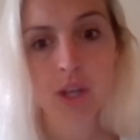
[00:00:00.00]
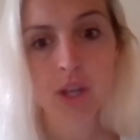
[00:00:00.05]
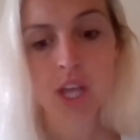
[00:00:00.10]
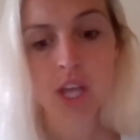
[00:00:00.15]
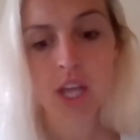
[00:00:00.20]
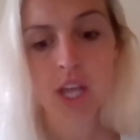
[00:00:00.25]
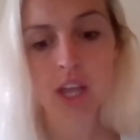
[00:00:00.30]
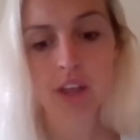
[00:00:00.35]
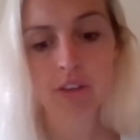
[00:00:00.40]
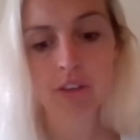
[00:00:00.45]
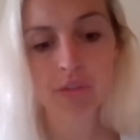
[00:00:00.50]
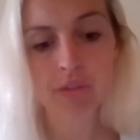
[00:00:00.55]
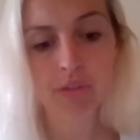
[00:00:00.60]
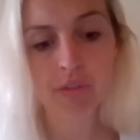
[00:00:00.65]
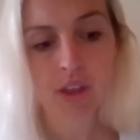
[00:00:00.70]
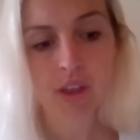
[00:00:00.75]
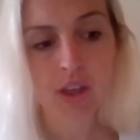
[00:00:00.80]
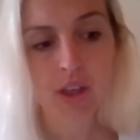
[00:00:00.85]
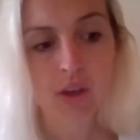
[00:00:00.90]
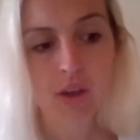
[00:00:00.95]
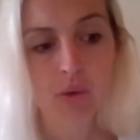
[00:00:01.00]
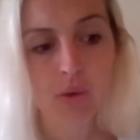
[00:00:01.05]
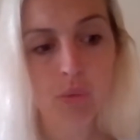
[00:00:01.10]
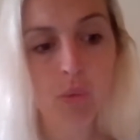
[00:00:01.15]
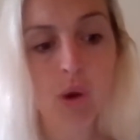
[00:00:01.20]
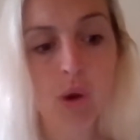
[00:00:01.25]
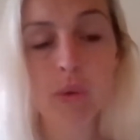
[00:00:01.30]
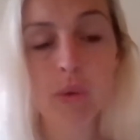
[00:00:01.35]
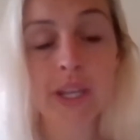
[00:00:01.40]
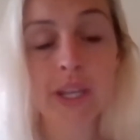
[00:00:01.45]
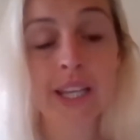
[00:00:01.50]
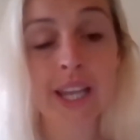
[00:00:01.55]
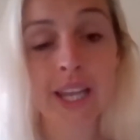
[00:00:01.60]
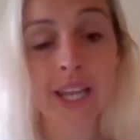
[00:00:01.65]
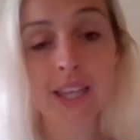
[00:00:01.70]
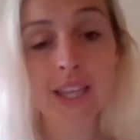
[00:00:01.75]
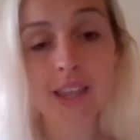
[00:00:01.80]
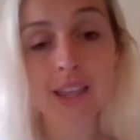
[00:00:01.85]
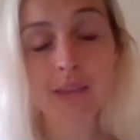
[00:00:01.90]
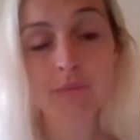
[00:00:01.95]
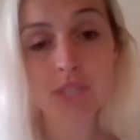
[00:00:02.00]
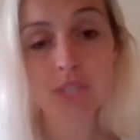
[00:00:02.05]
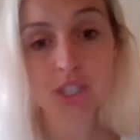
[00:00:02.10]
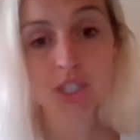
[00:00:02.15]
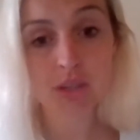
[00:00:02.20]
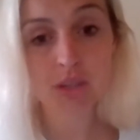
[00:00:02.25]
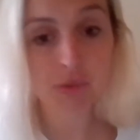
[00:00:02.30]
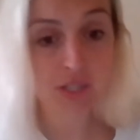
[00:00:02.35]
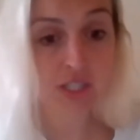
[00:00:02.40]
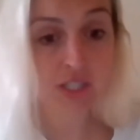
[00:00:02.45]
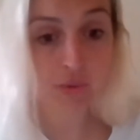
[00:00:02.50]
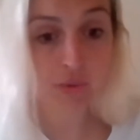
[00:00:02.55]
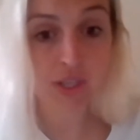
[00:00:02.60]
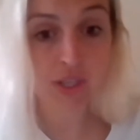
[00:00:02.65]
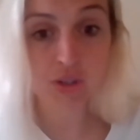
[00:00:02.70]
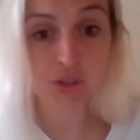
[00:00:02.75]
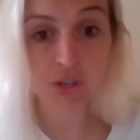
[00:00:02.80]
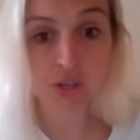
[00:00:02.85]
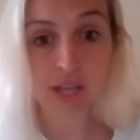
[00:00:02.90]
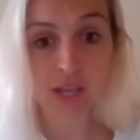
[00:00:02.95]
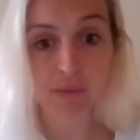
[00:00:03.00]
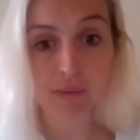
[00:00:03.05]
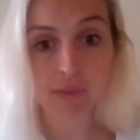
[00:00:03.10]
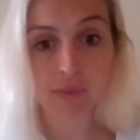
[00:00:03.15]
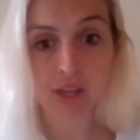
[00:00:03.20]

if what we'd like them to do is to enjoy it,